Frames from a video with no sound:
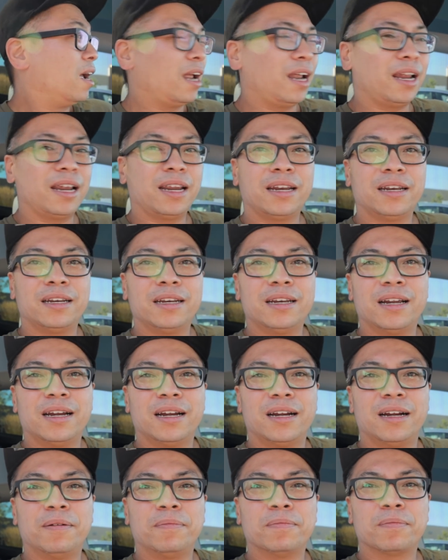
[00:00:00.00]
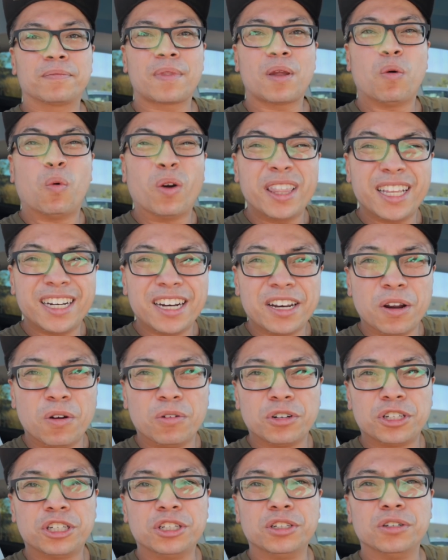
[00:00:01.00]
And one thing to
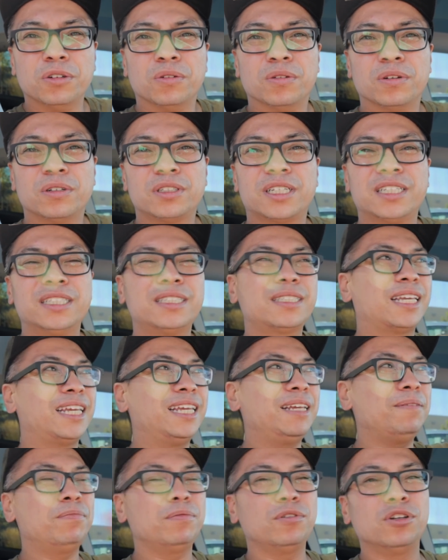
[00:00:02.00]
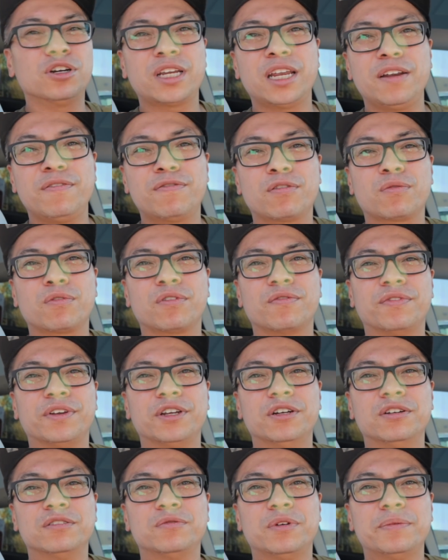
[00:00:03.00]
note too, just keep looking for
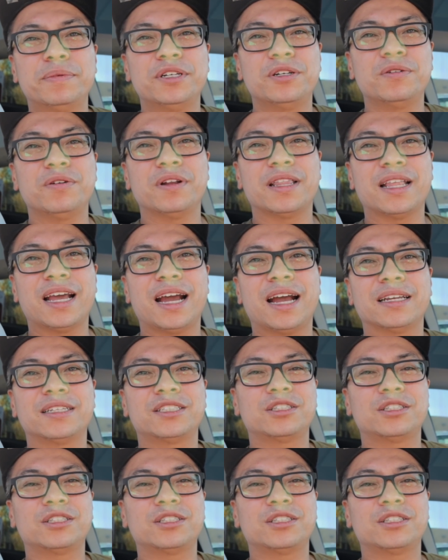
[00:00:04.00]
reviews. We've been doing that.